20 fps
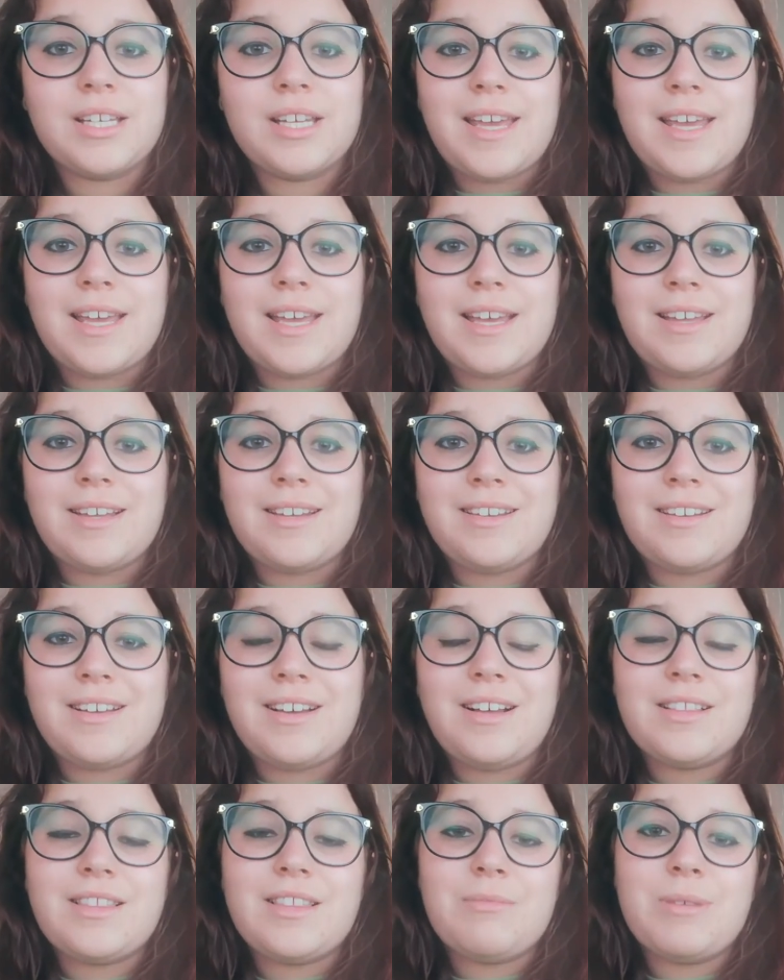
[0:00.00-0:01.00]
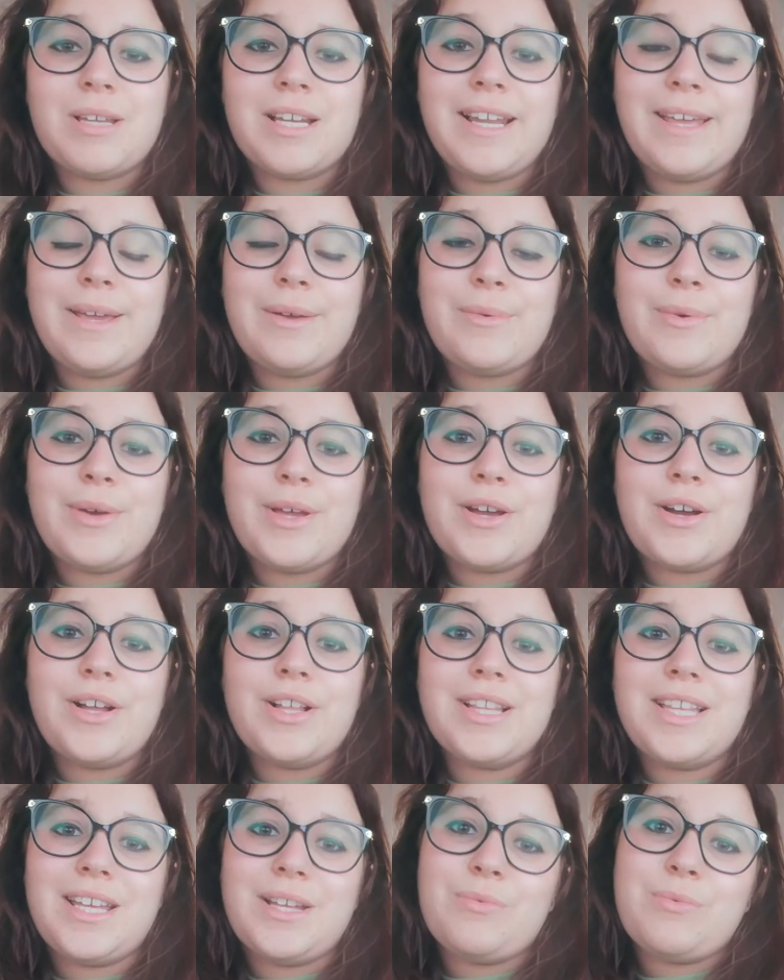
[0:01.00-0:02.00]
And ultimately, we
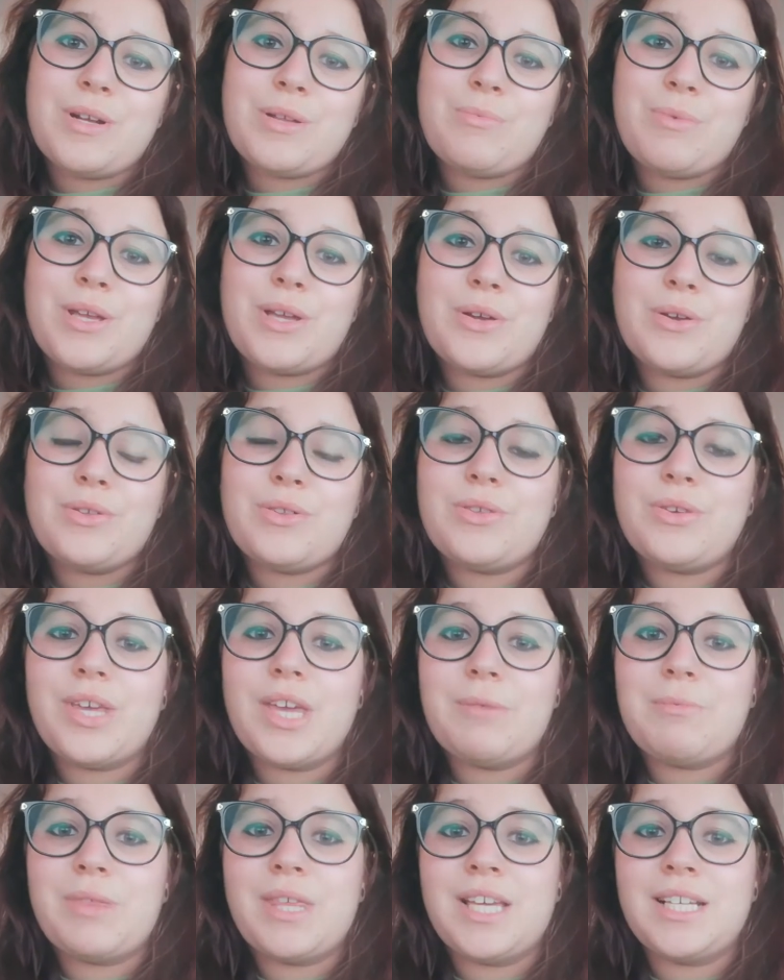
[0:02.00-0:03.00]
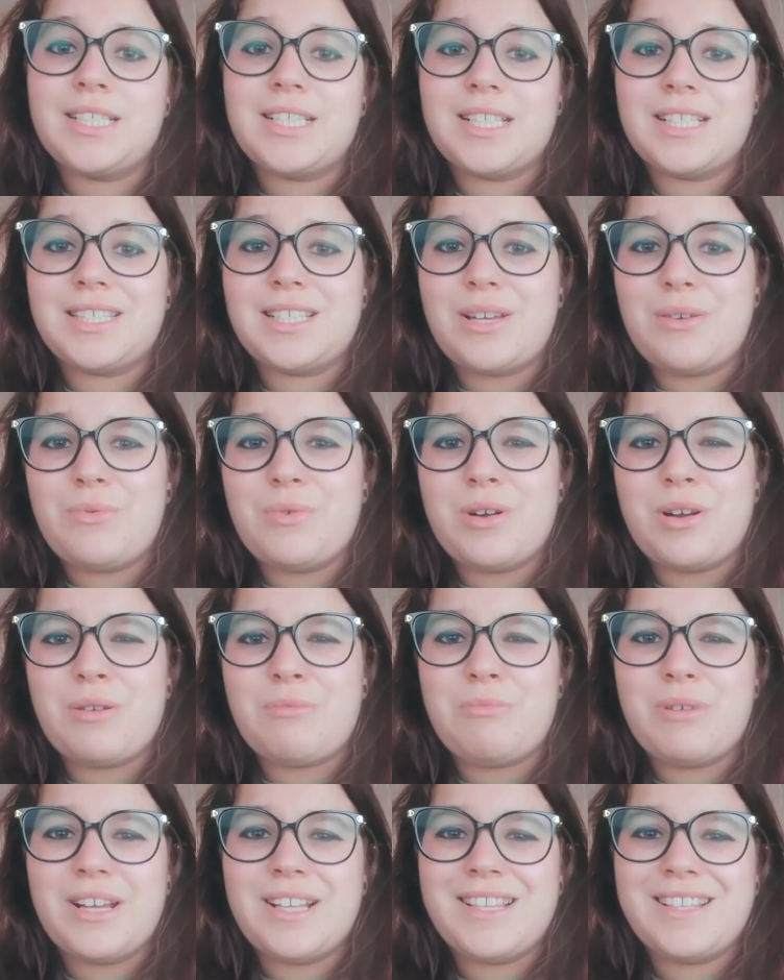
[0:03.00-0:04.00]
all did what we could to keep things as they were,
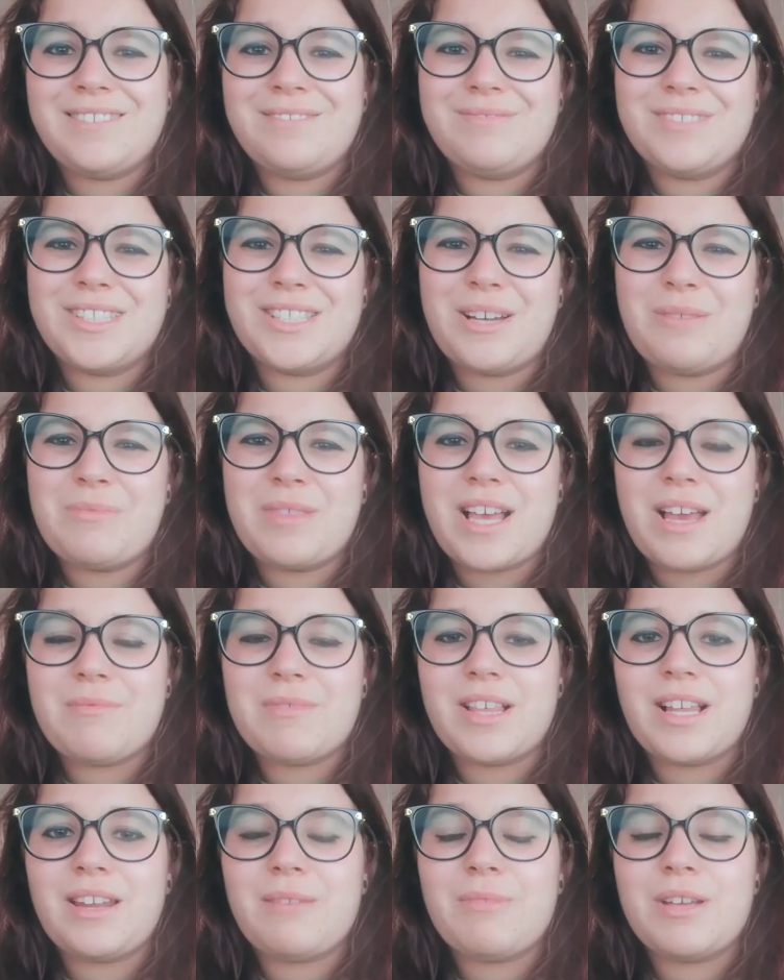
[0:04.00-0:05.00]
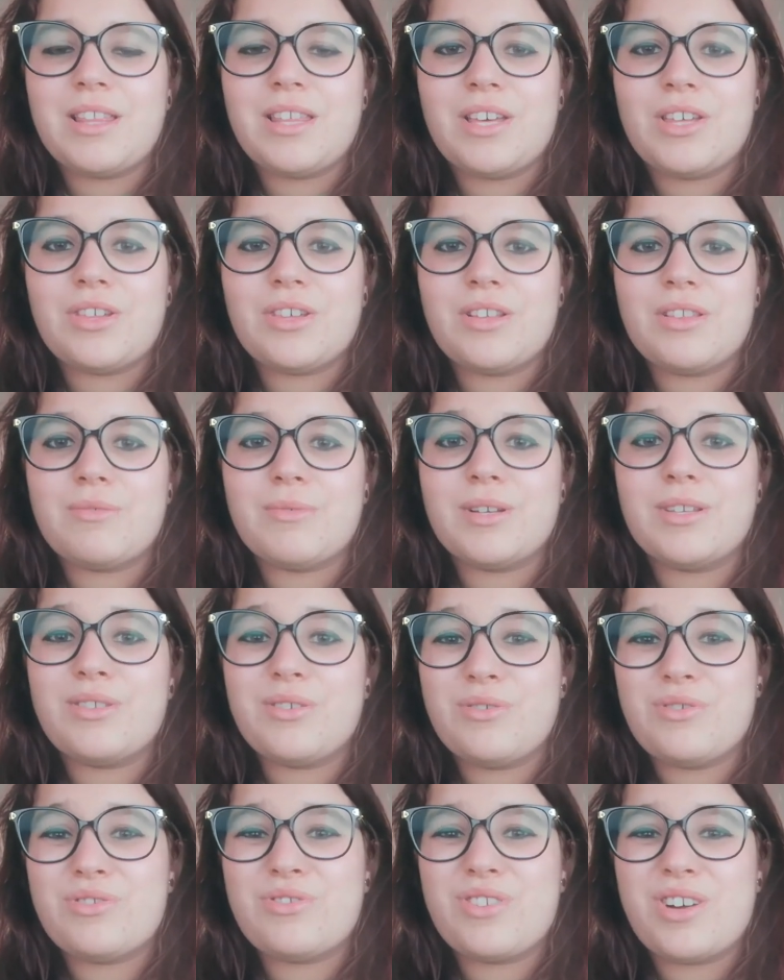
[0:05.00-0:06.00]
but sometimes the limitations were
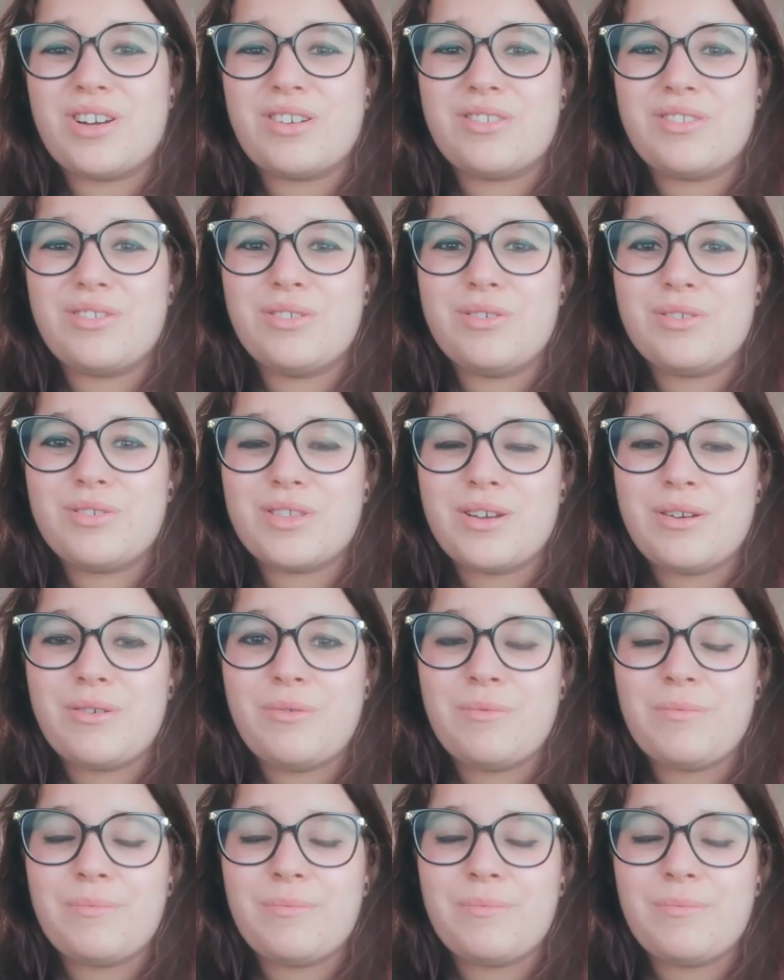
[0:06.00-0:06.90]
too strong to do so.